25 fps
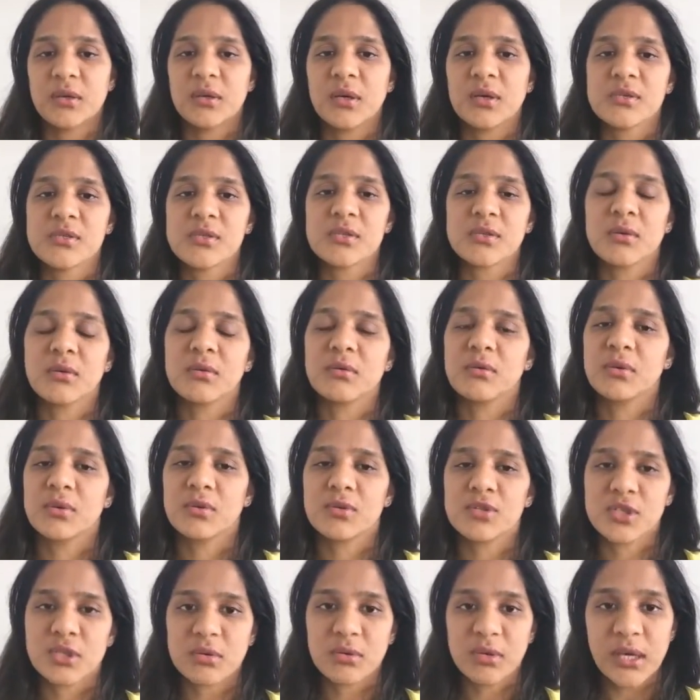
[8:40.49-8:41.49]
So,
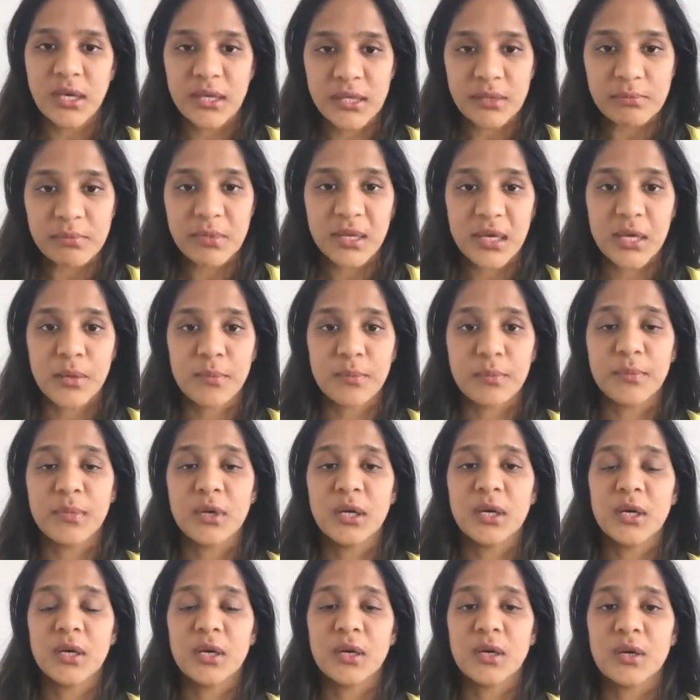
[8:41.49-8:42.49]
she could help them
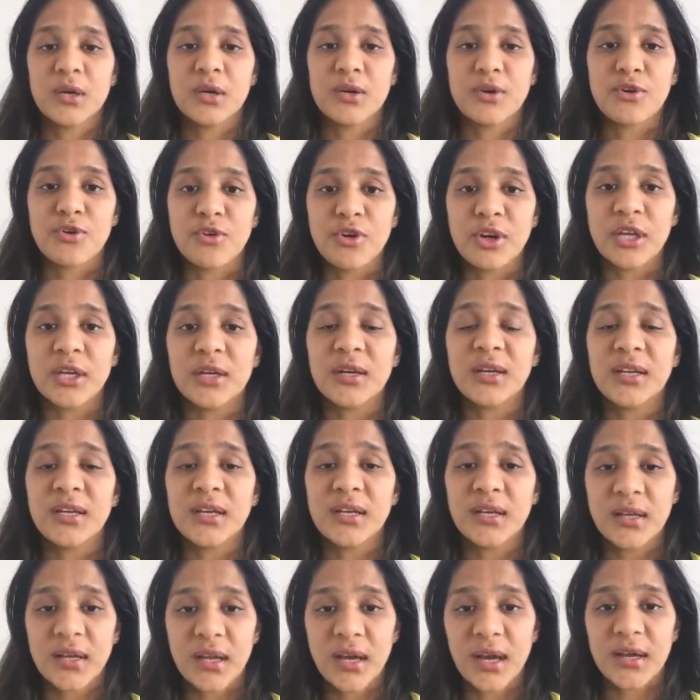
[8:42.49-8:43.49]
really
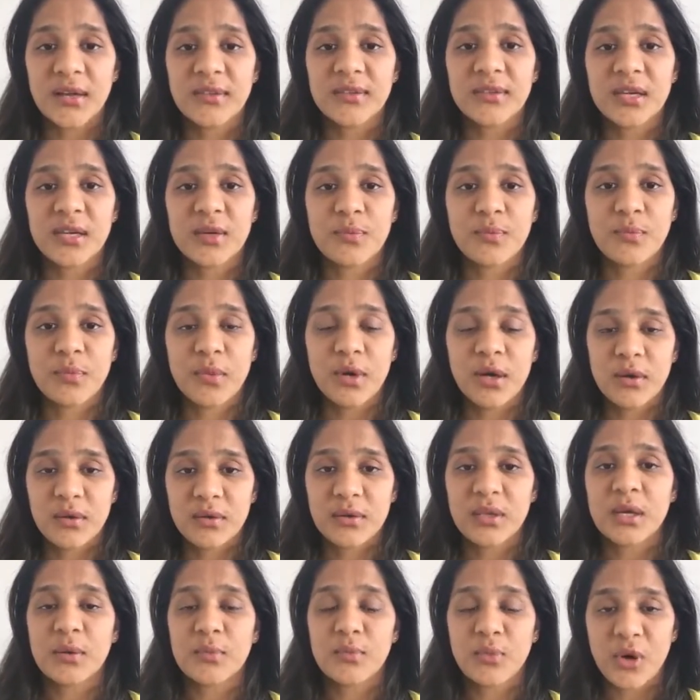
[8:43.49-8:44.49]
align
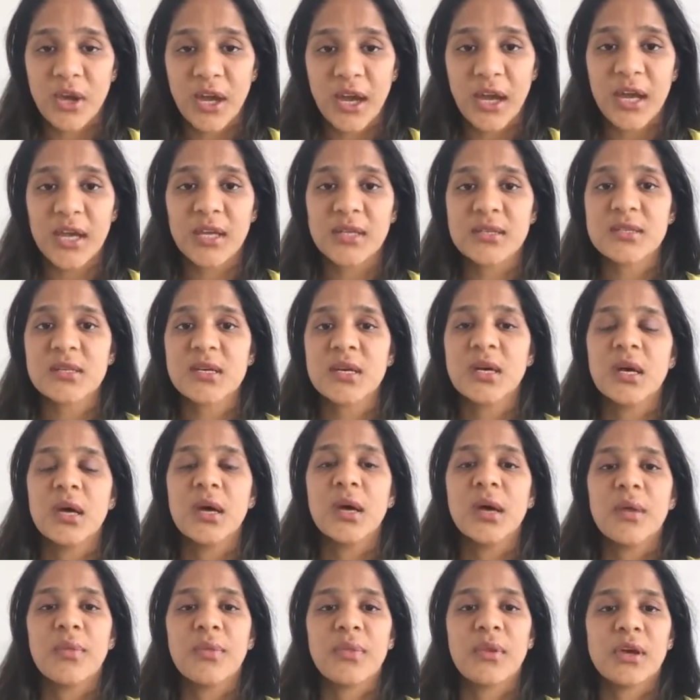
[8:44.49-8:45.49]
their brand,
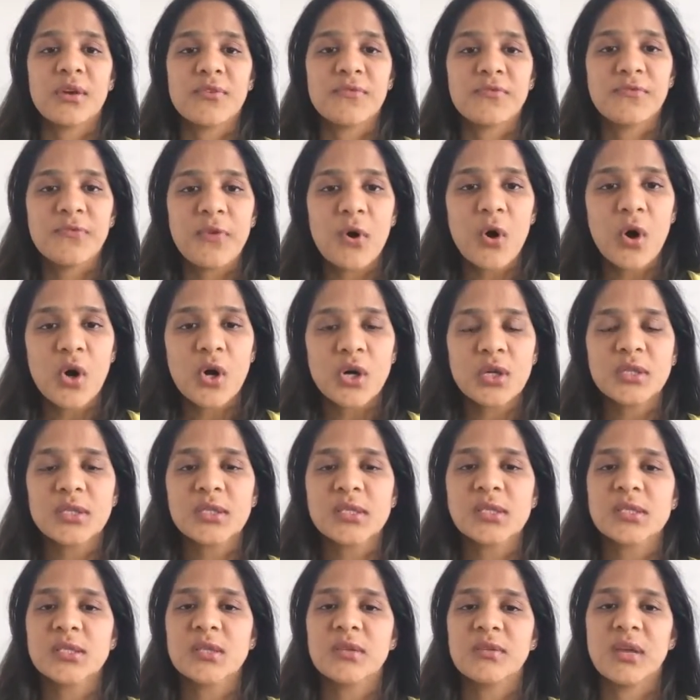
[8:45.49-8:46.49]
their
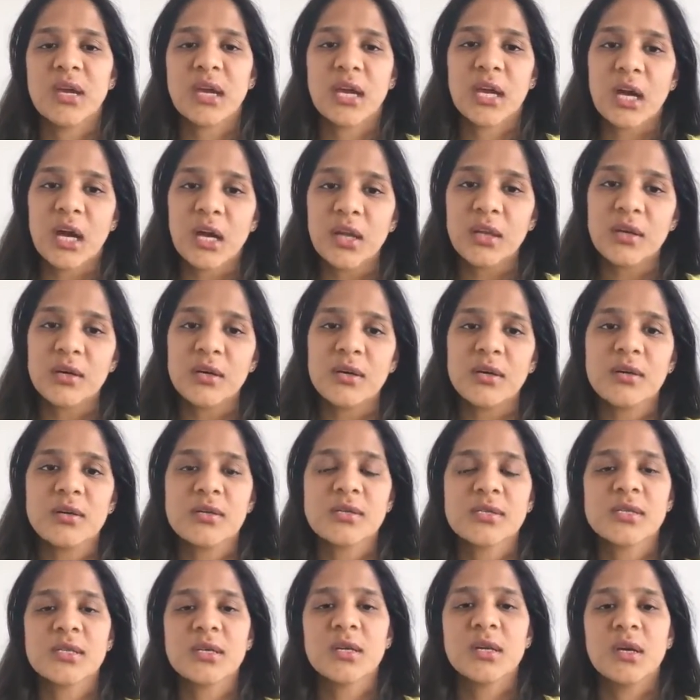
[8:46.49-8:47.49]
fonts, their
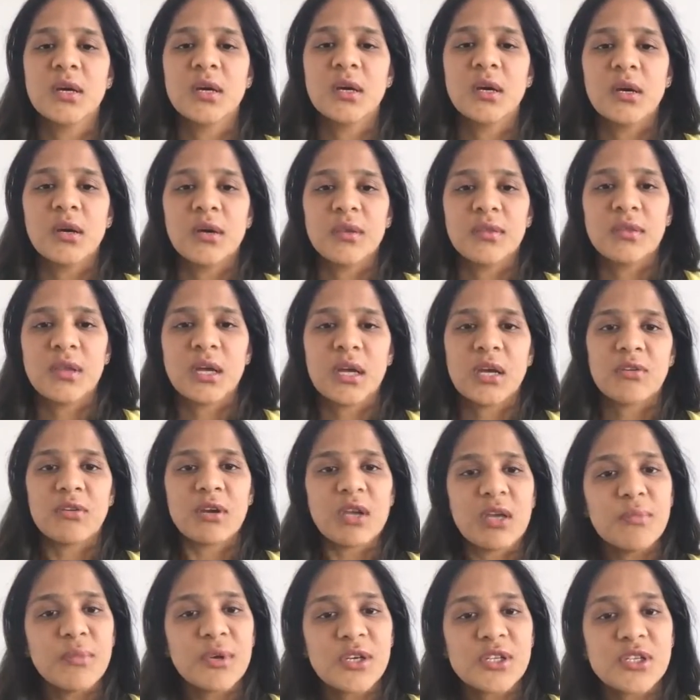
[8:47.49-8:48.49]
colors, their
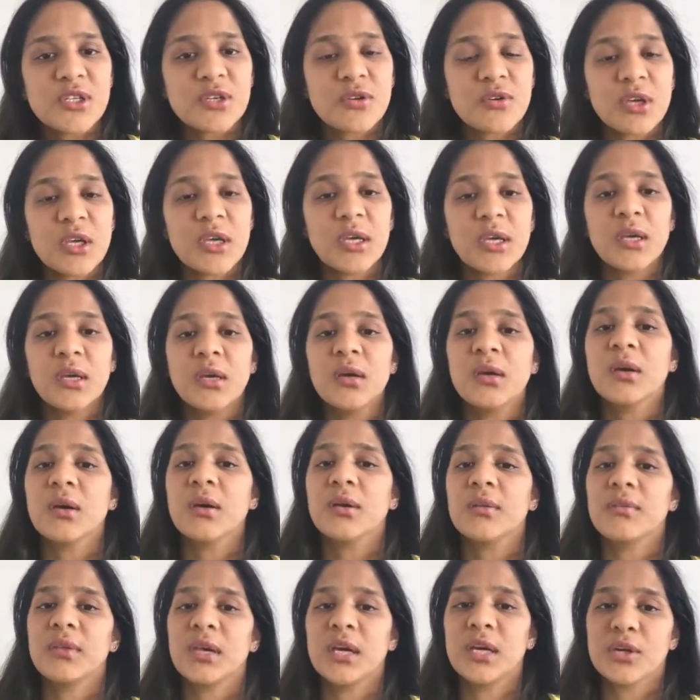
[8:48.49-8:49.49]
imagery,
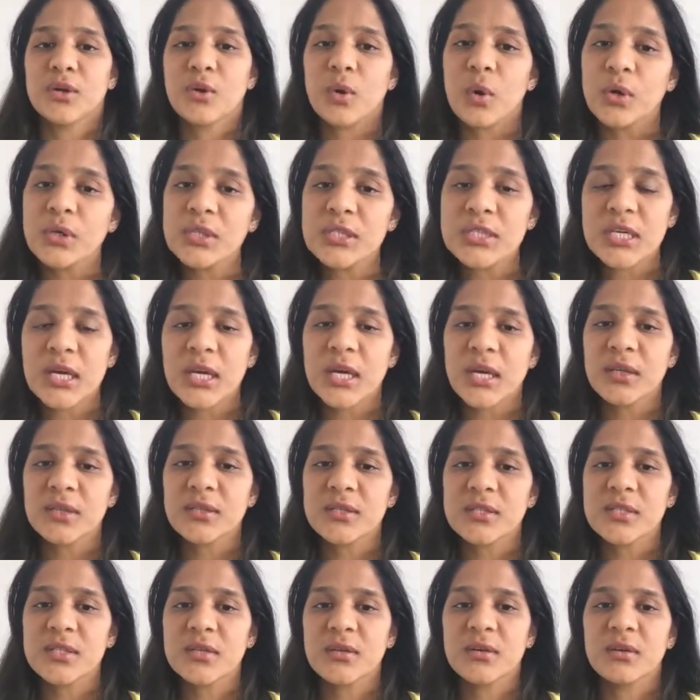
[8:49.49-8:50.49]
their
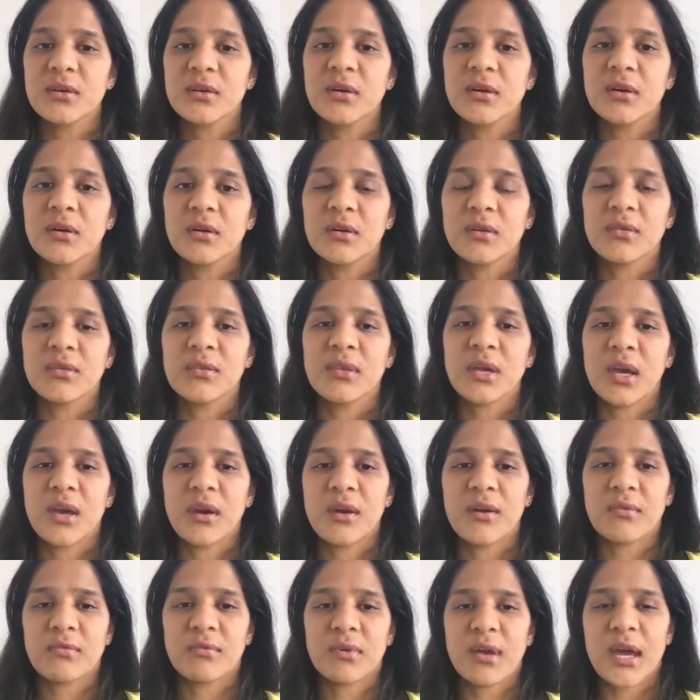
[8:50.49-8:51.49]
content,
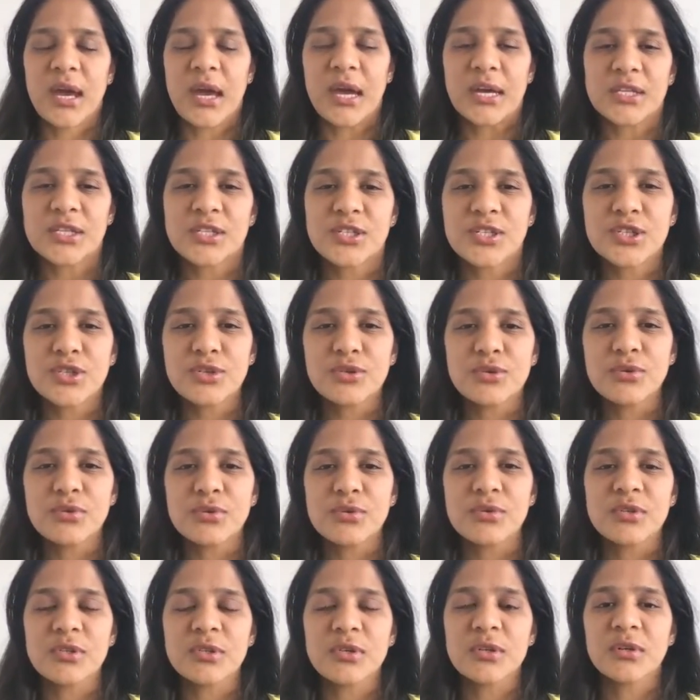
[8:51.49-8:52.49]
their
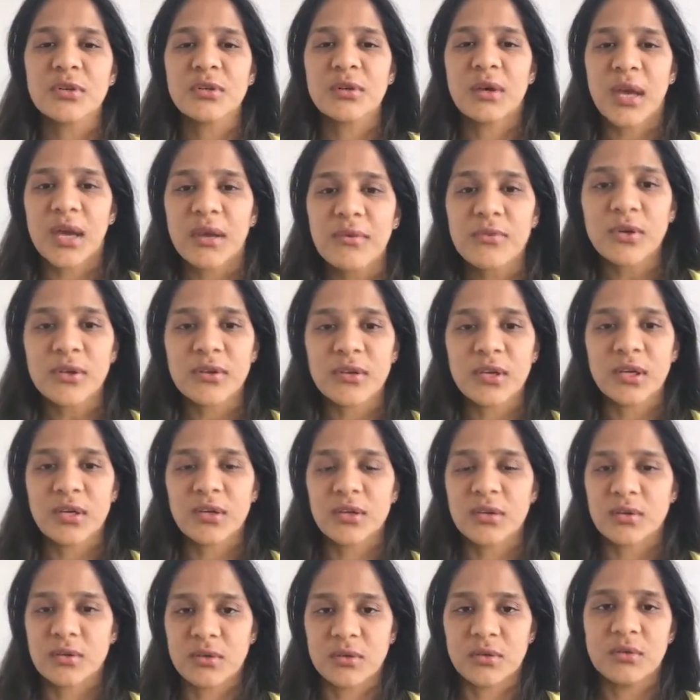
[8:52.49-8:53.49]
attitude,
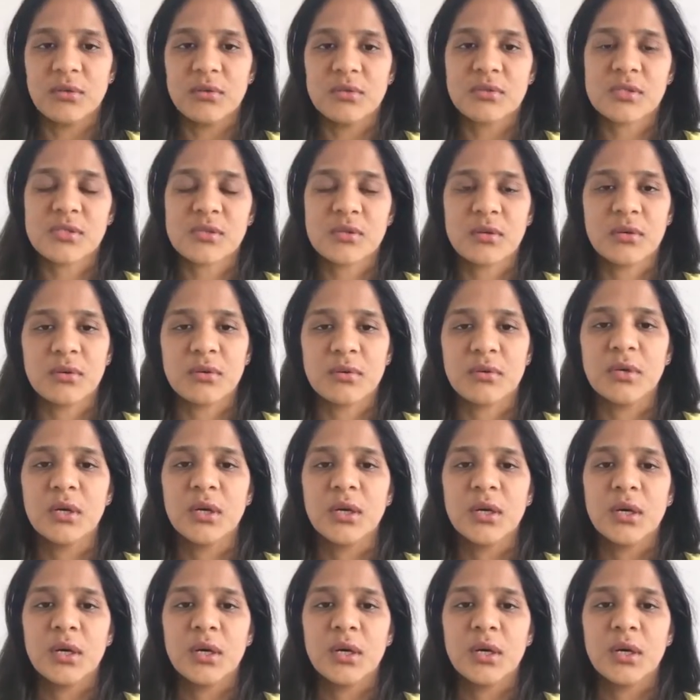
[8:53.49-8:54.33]
everything, So